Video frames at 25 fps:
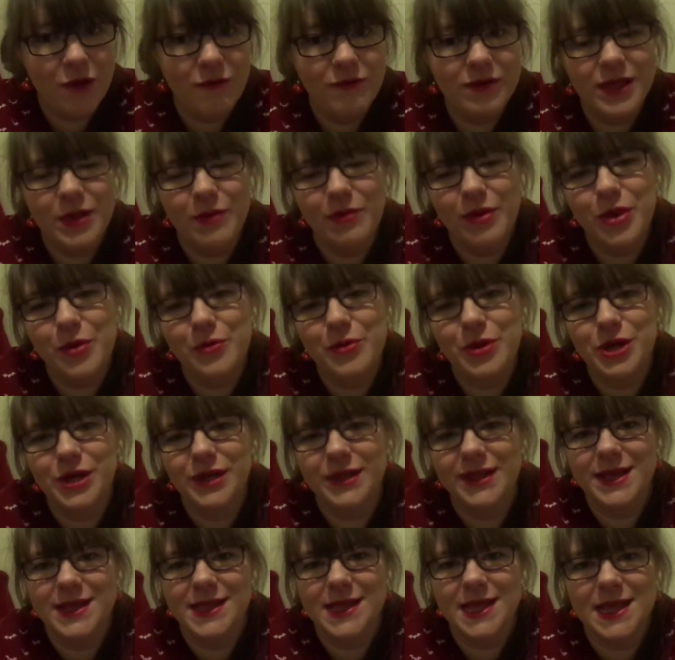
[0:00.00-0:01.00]
Obviously when you're
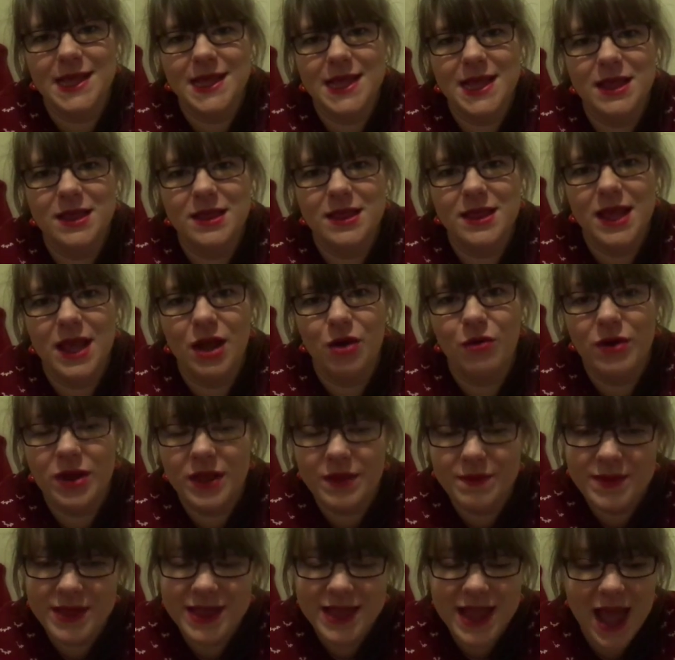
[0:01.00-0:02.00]
watching this, this is the
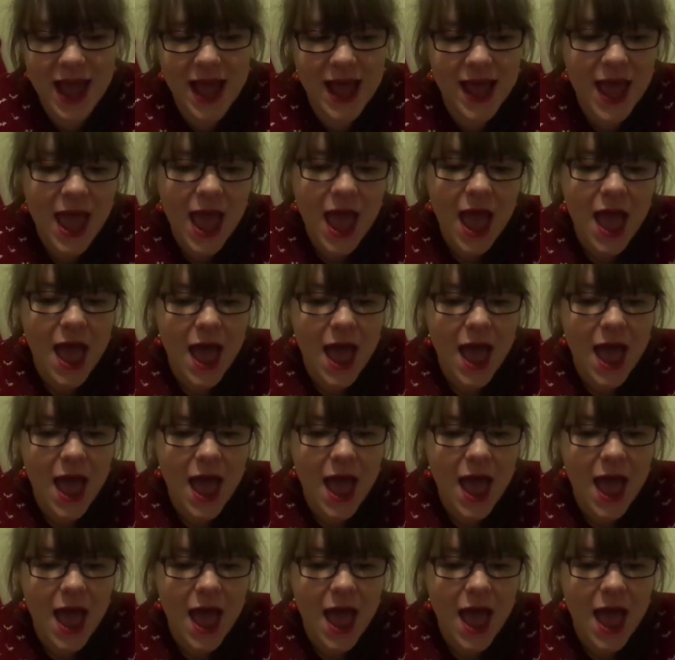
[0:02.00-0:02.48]
Christmas day